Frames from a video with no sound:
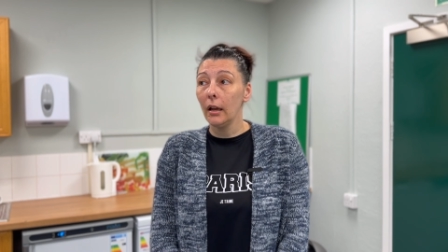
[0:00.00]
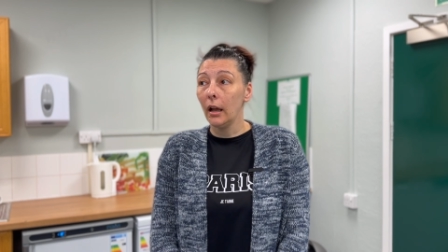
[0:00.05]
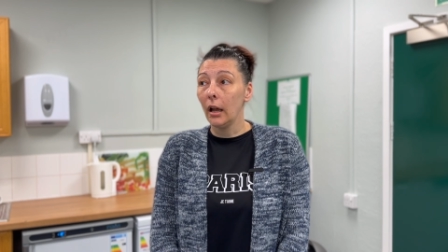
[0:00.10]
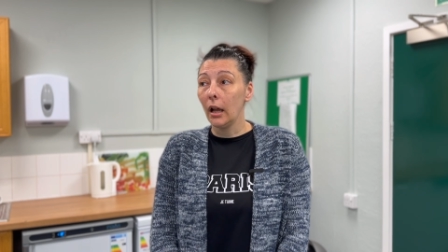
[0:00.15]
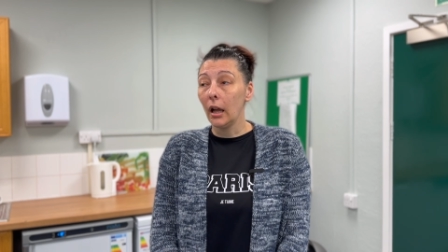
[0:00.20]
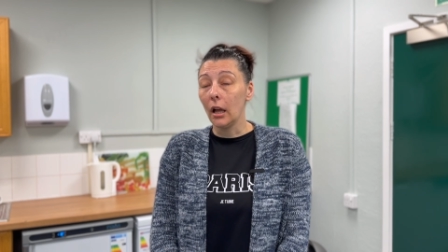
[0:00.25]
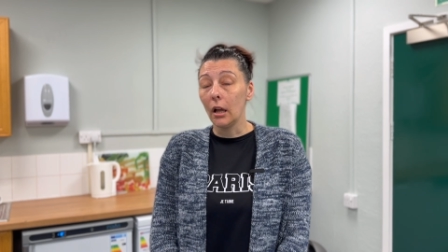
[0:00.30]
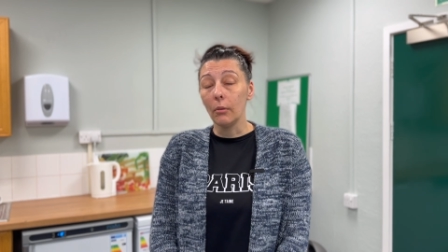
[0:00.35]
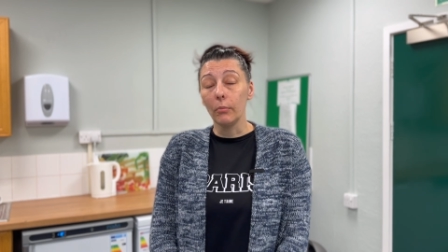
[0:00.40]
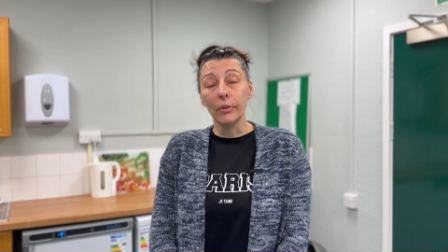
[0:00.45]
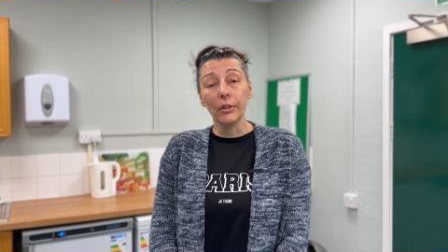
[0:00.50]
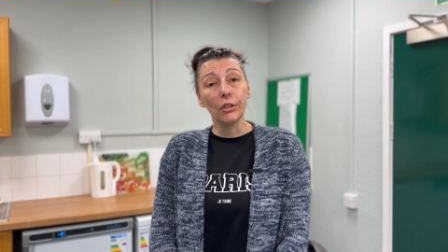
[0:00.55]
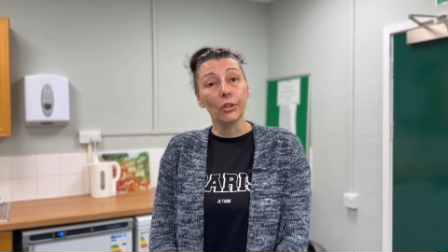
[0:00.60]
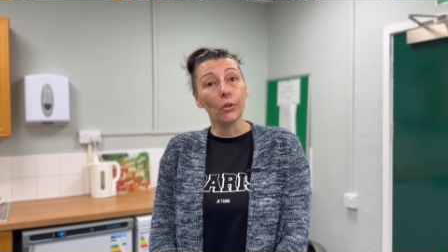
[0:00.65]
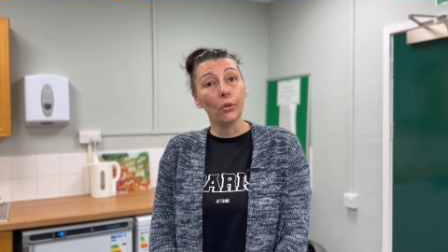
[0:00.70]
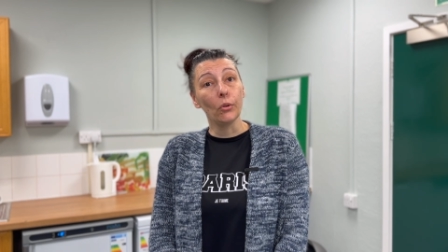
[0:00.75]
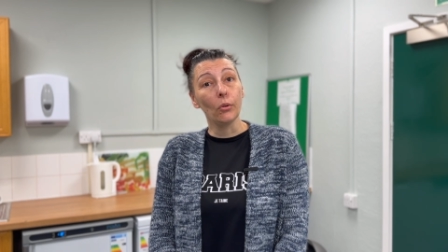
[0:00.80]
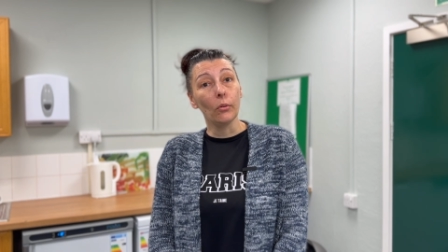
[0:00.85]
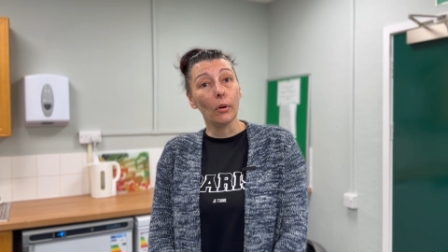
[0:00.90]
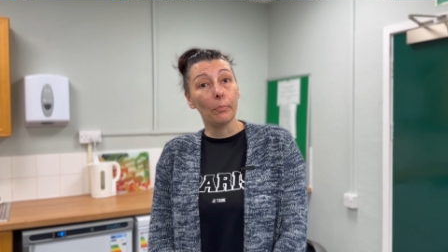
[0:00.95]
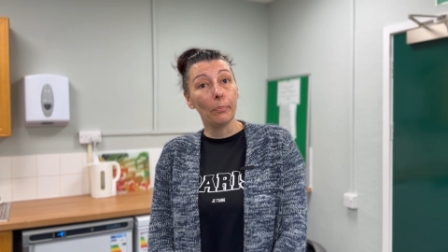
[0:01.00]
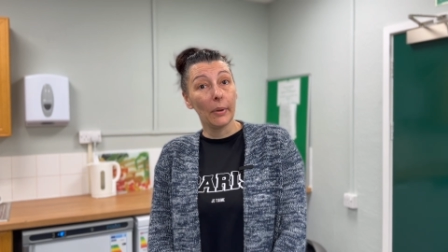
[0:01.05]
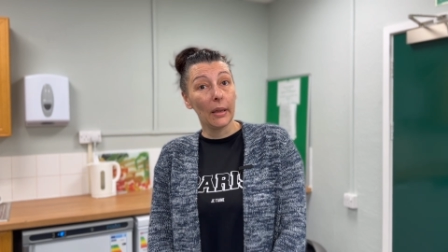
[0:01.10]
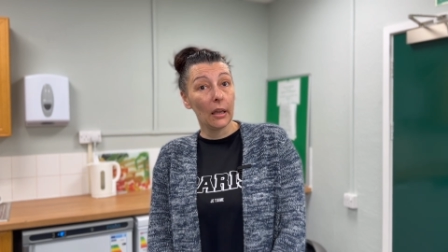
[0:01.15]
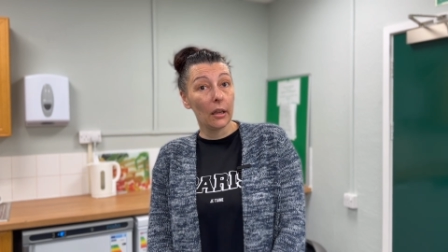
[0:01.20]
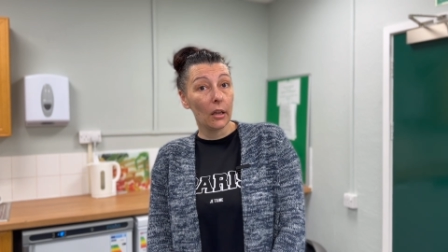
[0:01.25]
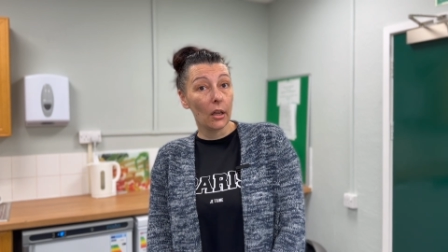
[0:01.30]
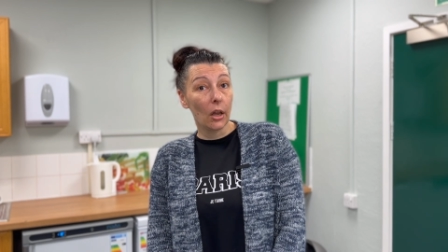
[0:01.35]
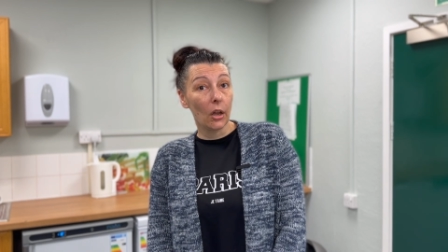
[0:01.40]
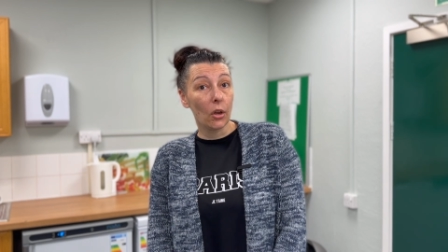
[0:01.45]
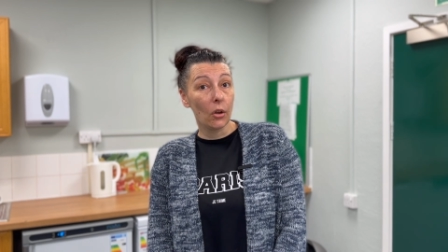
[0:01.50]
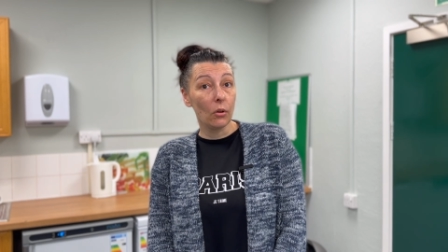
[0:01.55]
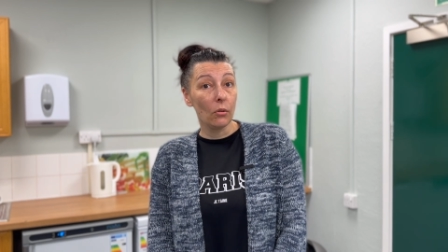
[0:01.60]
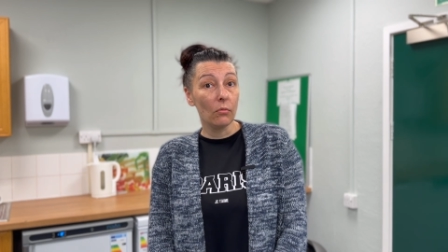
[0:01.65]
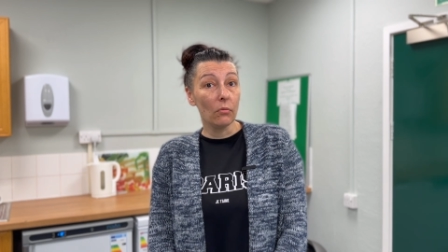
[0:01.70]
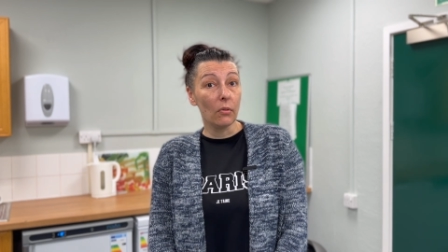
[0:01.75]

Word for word: Um, we do a bingo